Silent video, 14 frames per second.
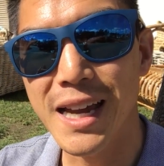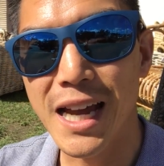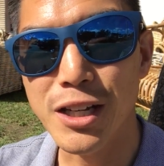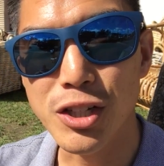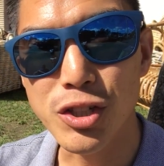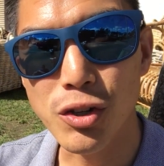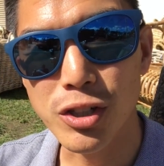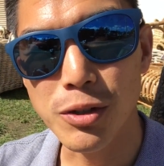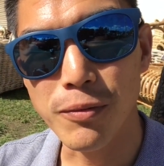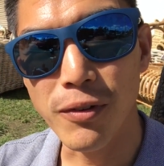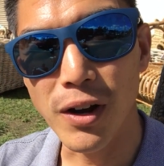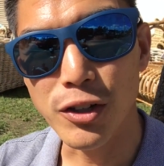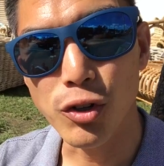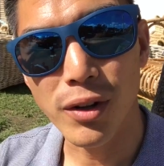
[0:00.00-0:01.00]
and you start to
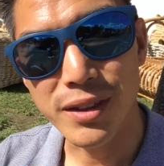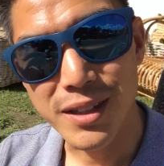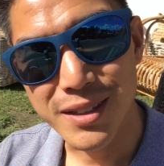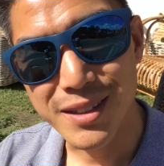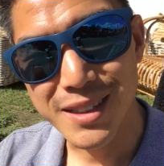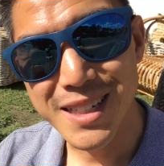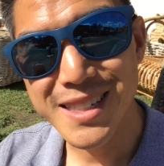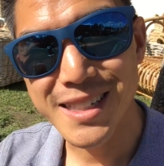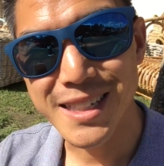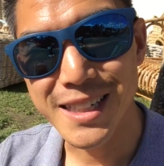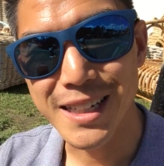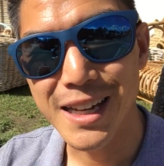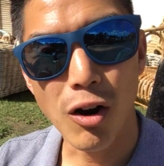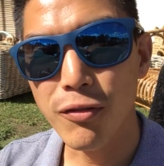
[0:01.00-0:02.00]
find your authenticity.